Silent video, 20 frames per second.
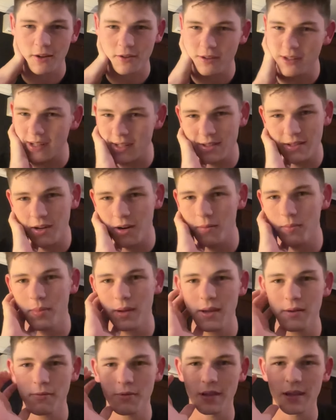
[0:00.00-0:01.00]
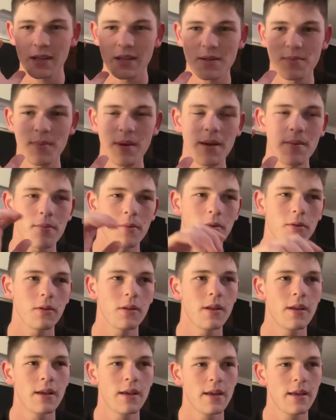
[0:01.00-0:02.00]
You need to compete with these people,
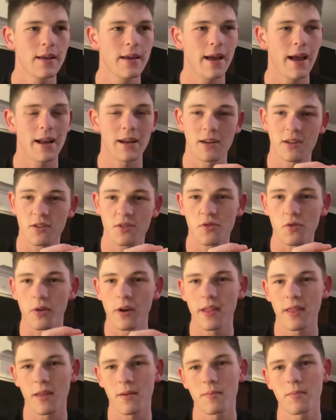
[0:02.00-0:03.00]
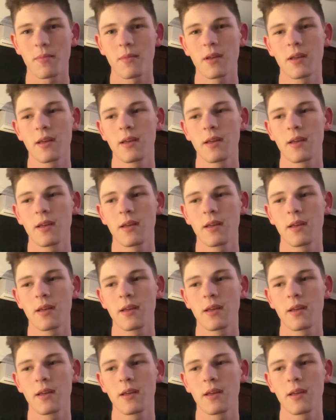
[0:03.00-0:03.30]
and destroy them.